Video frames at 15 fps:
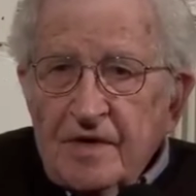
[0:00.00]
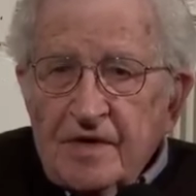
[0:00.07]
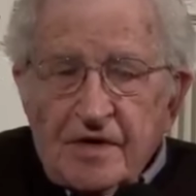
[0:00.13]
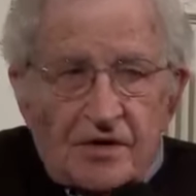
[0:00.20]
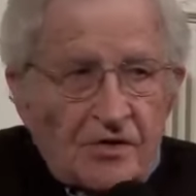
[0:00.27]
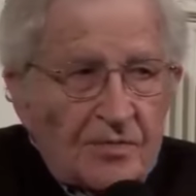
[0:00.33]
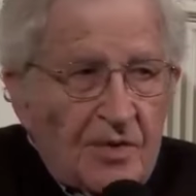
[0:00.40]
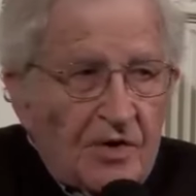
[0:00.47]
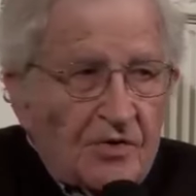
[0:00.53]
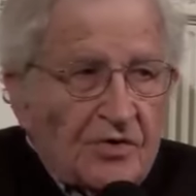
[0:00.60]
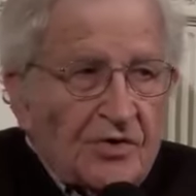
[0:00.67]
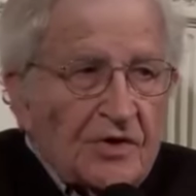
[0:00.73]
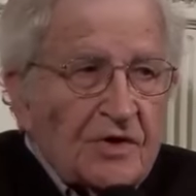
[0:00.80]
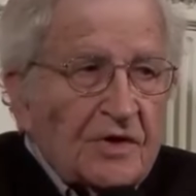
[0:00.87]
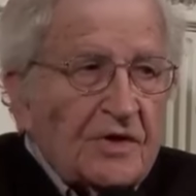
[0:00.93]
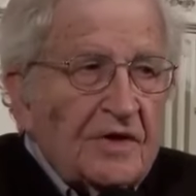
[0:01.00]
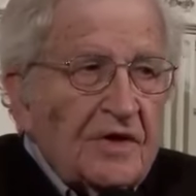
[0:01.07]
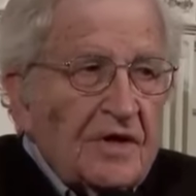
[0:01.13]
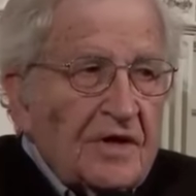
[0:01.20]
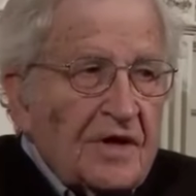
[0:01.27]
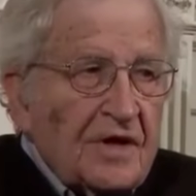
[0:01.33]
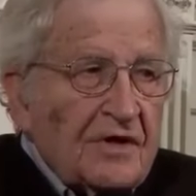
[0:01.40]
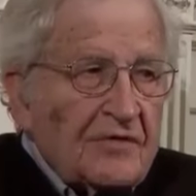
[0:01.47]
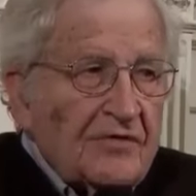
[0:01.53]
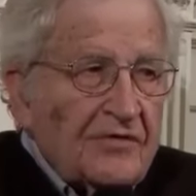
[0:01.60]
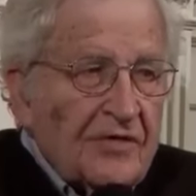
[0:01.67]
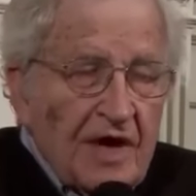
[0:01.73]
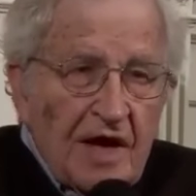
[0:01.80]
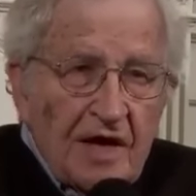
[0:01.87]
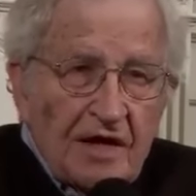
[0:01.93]
exposure of
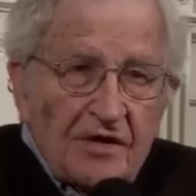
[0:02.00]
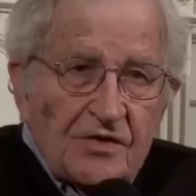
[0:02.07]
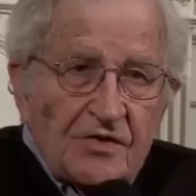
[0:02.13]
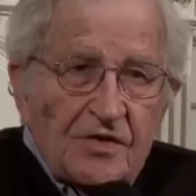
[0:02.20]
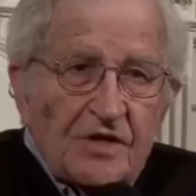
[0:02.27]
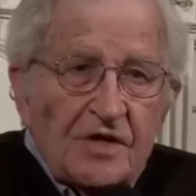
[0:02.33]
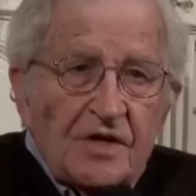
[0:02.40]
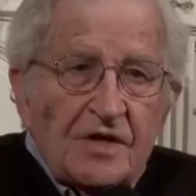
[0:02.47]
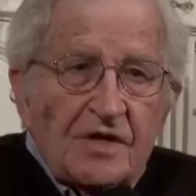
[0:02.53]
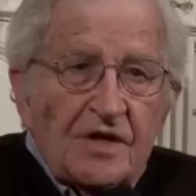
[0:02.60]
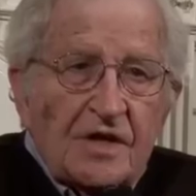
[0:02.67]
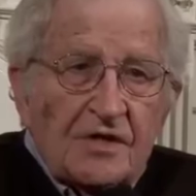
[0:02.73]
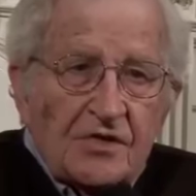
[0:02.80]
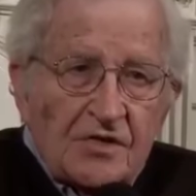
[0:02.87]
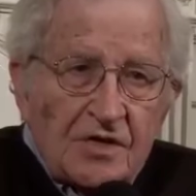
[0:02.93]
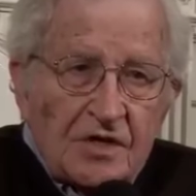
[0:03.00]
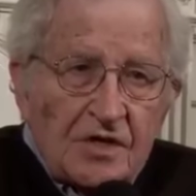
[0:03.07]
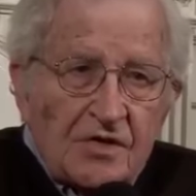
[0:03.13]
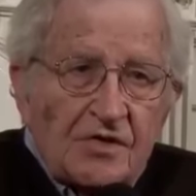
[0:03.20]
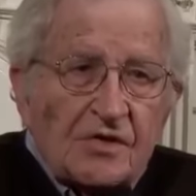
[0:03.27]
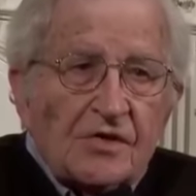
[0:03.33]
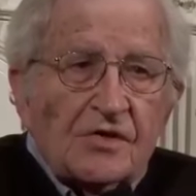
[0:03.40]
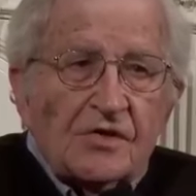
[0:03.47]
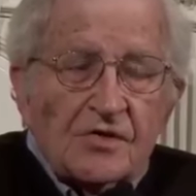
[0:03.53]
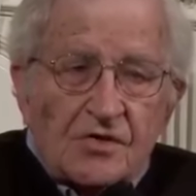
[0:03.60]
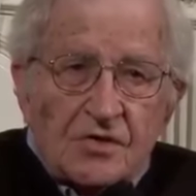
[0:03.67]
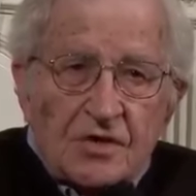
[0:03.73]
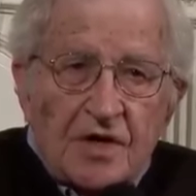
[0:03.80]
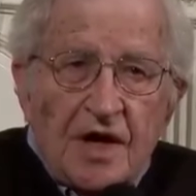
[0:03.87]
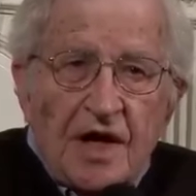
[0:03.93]
facts that citizens
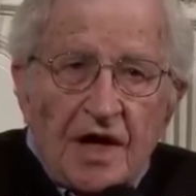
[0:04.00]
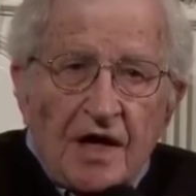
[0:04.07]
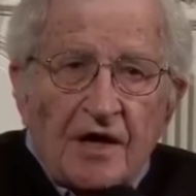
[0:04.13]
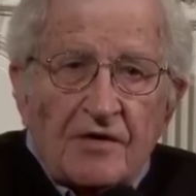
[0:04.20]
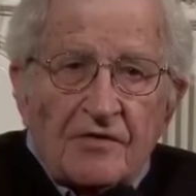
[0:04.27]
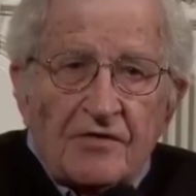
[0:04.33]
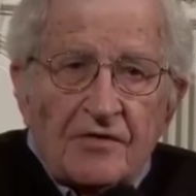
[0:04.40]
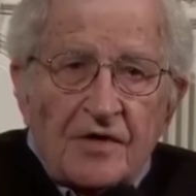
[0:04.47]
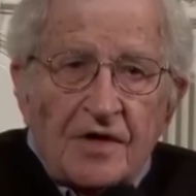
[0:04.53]
should have,